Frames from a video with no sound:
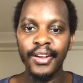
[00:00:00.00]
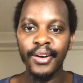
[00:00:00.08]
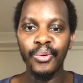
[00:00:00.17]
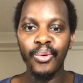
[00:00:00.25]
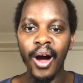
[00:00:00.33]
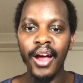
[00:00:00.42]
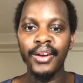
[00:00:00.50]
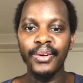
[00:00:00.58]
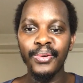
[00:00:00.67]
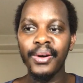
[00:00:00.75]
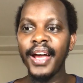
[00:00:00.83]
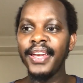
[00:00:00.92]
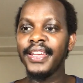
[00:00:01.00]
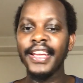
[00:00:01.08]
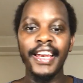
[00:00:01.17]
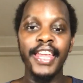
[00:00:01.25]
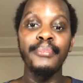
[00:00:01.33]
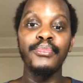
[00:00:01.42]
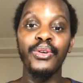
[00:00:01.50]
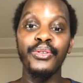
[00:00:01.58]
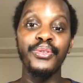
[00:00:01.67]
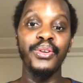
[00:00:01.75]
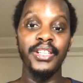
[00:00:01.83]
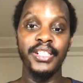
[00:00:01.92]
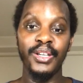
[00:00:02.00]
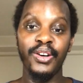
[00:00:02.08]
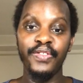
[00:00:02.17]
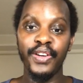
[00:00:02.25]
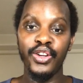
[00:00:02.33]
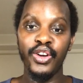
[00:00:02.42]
one who can claim authority over